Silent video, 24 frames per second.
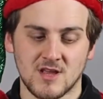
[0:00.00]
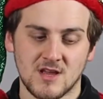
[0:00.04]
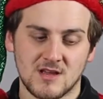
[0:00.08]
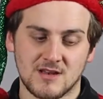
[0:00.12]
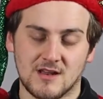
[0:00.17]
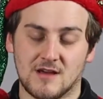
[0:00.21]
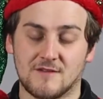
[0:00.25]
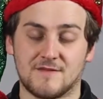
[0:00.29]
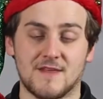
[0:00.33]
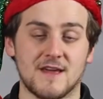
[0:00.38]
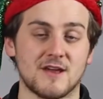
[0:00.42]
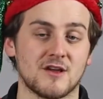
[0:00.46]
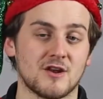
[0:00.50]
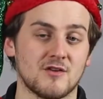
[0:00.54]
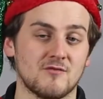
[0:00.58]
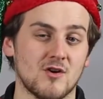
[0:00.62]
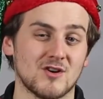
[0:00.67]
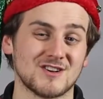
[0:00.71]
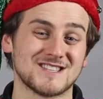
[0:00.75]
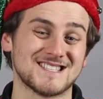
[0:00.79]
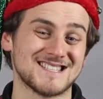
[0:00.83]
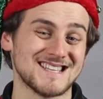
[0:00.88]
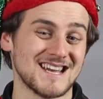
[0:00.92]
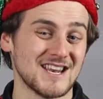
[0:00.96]
Now, if they're going to
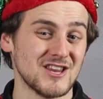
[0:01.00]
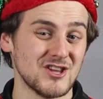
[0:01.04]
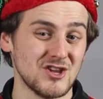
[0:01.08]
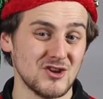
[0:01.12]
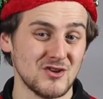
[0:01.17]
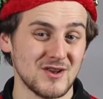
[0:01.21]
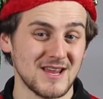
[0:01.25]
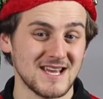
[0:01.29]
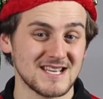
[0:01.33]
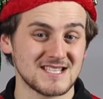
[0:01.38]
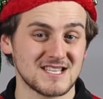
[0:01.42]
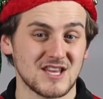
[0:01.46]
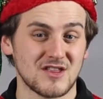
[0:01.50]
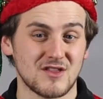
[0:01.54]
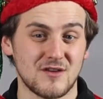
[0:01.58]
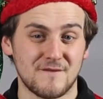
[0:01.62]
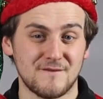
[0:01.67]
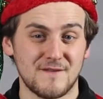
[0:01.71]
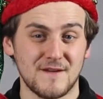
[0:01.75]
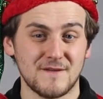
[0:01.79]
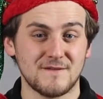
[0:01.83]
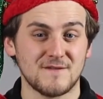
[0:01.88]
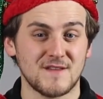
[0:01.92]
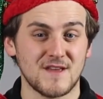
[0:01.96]
rock center units, the
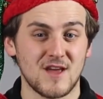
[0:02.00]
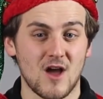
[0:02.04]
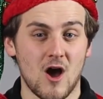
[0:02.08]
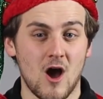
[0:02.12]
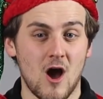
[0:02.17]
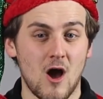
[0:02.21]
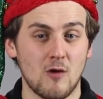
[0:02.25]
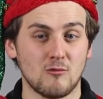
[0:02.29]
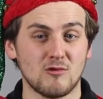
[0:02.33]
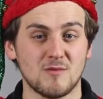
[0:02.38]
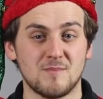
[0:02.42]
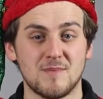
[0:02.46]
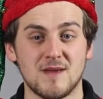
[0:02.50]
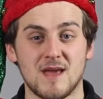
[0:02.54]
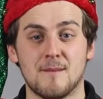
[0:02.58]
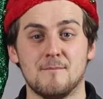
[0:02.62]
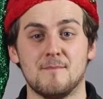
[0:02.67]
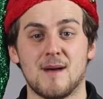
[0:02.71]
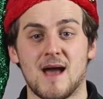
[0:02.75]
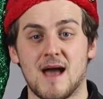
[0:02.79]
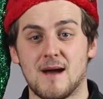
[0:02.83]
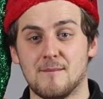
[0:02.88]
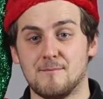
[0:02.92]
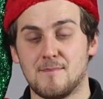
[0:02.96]
50R would be a
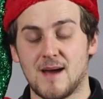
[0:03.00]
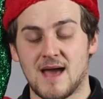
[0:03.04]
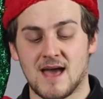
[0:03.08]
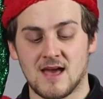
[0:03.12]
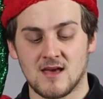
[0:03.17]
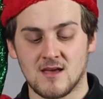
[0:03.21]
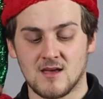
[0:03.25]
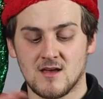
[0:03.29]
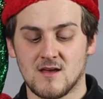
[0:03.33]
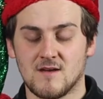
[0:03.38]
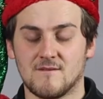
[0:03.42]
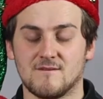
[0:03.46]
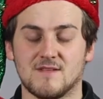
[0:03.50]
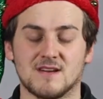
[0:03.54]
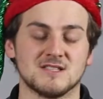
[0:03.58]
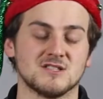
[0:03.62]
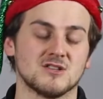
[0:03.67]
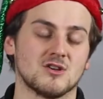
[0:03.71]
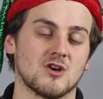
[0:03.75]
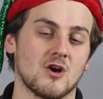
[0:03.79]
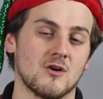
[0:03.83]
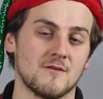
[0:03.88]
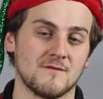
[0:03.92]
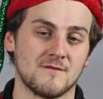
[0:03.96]
better bet than
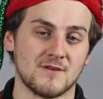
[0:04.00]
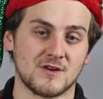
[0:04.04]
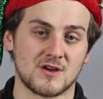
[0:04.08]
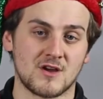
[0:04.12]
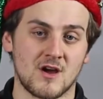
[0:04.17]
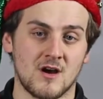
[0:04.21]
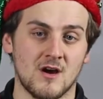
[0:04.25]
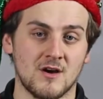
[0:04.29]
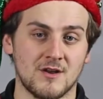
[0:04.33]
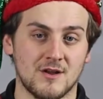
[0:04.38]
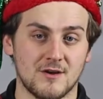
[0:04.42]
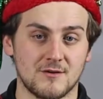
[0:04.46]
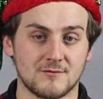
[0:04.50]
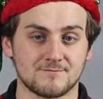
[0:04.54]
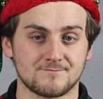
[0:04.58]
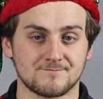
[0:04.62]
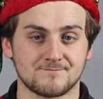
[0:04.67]
going for the Cardo.